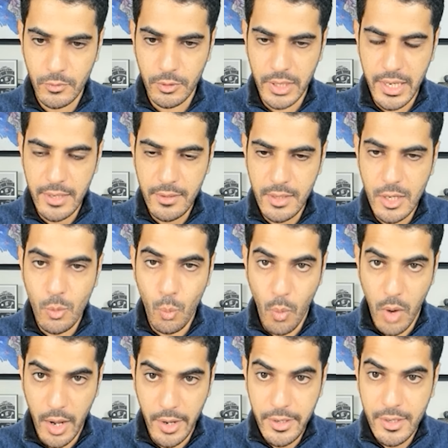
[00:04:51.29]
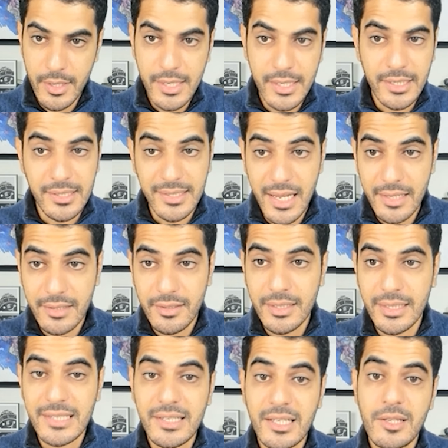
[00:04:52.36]
Okay? Why? Because then
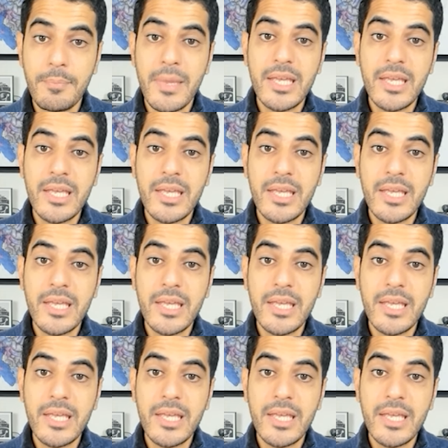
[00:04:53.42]
that's going to